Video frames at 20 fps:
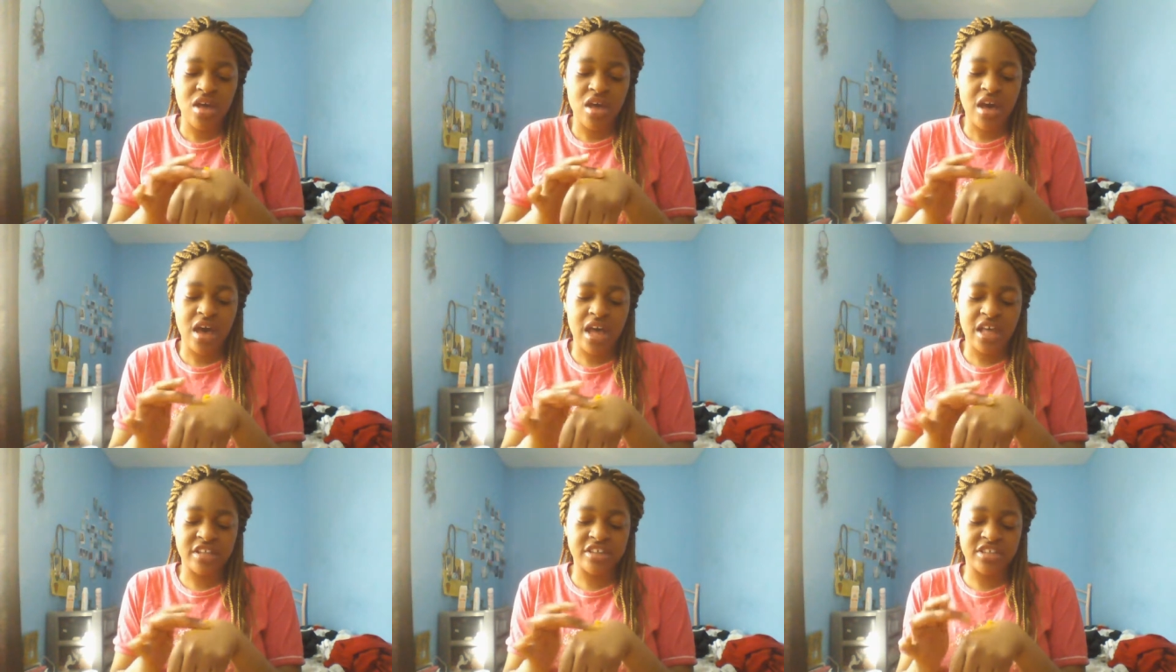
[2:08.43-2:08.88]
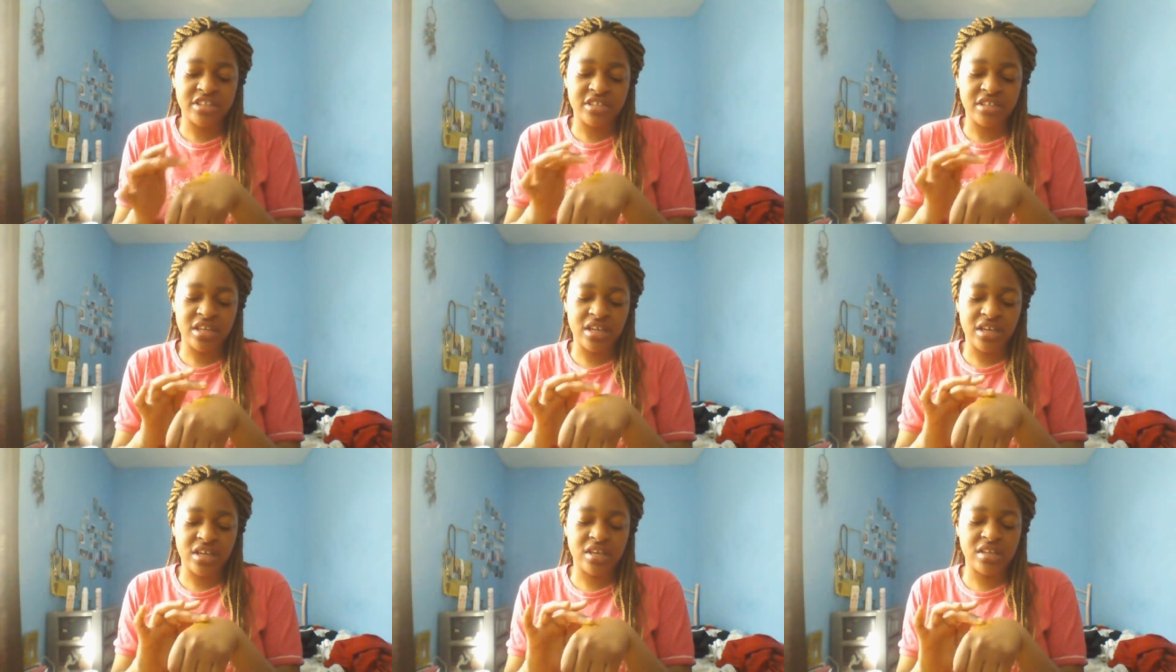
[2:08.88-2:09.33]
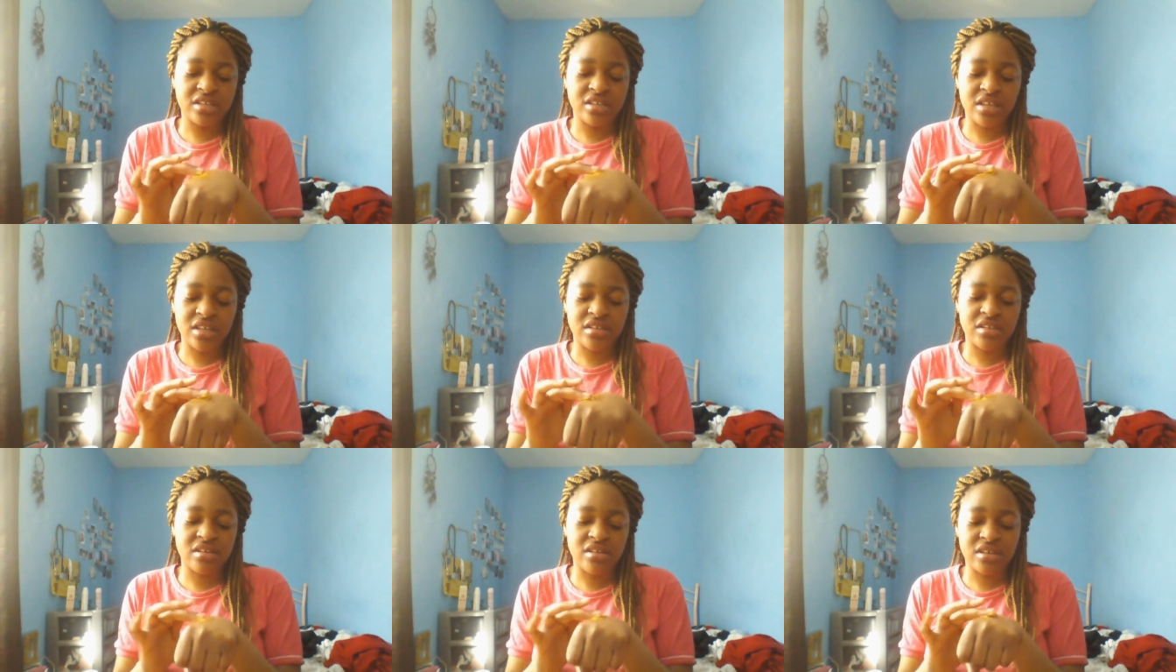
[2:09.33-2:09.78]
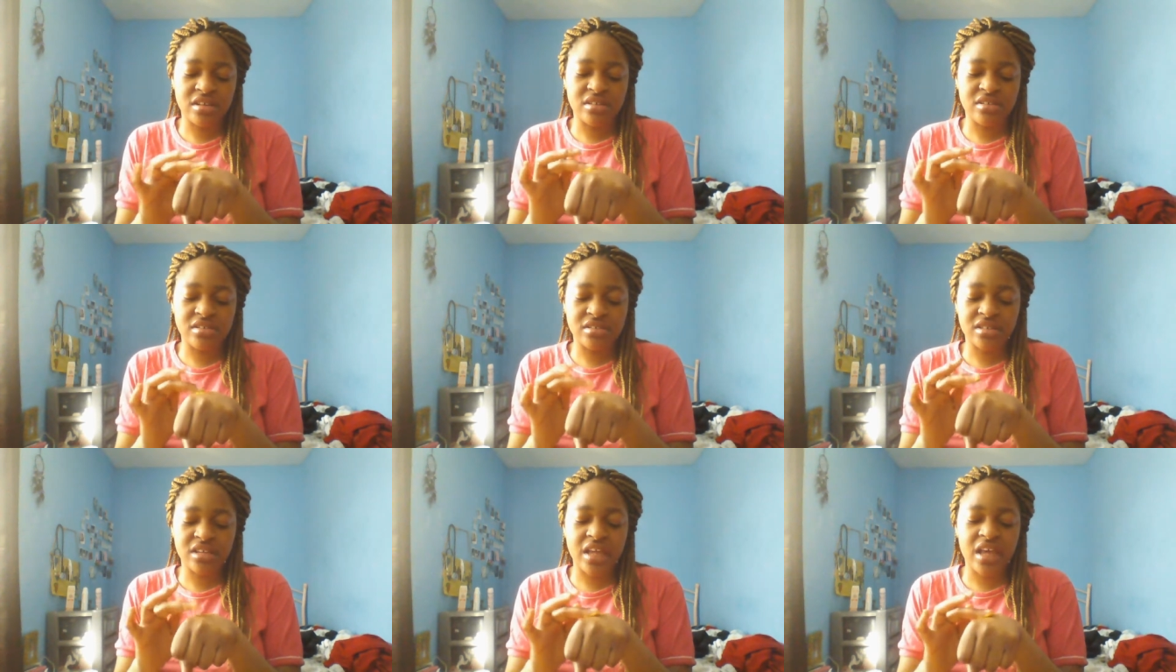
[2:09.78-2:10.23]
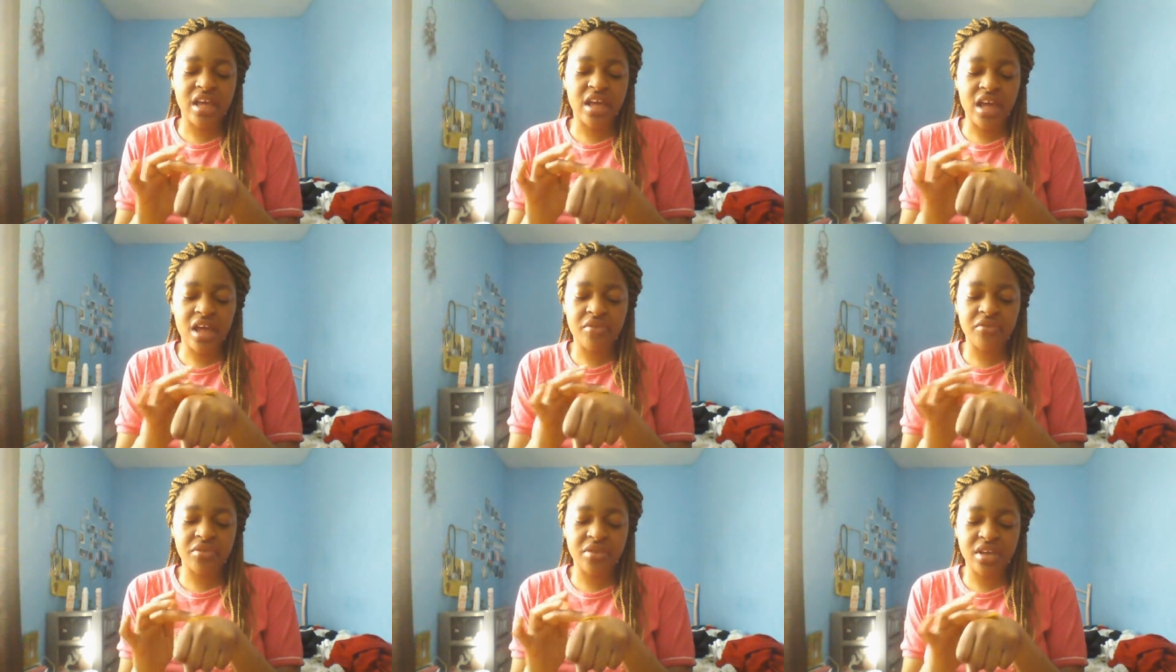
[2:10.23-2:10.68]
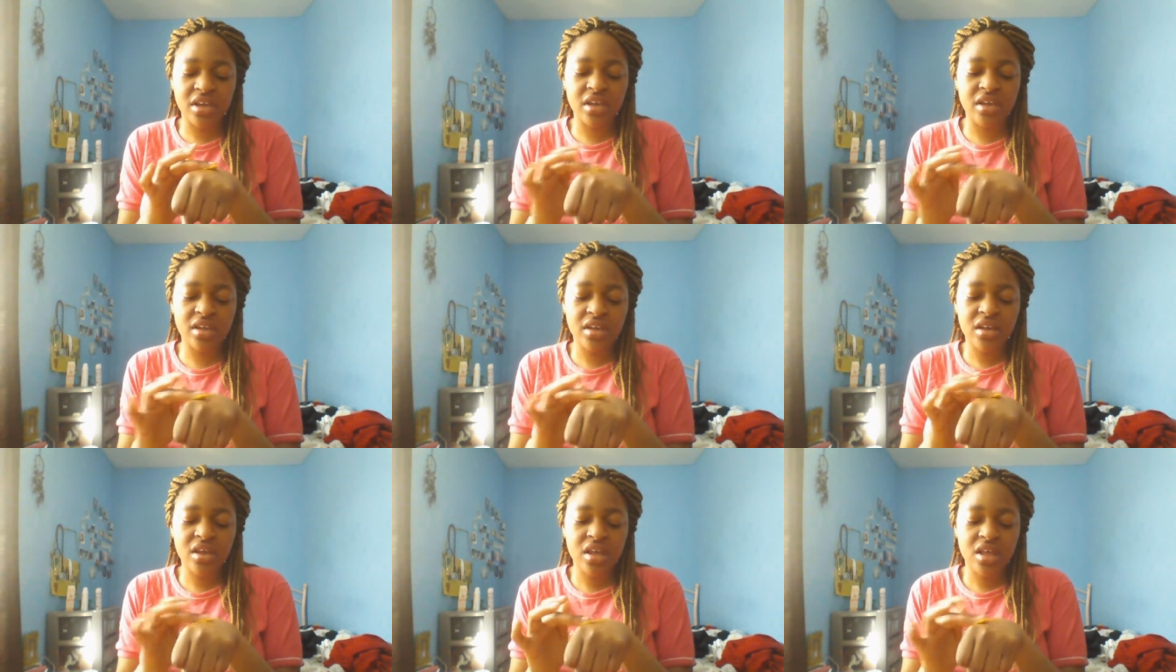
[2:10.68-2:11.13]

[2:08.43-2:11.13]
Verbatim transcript: And she did a skincare routine,